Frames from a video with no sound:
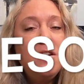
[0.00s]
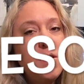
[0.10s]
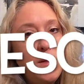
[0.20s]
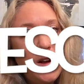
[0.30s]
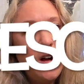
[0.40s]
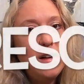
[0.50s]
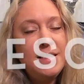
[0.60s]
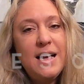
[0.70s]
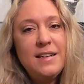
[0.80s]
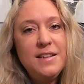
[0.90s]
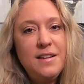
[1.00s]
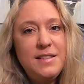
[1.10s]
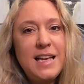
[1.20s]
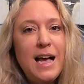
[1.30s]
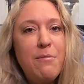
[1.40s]
go to the Contact Us
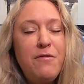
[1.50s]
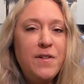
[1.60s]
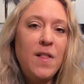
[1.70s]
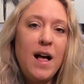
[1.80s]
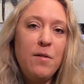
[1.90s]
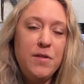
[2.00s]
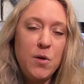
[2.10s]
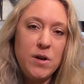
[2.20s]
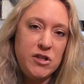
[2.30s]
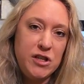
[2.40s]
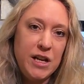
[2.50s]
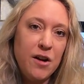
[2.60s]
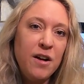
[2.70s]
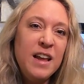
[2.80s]
tab, fill out the questionnaire,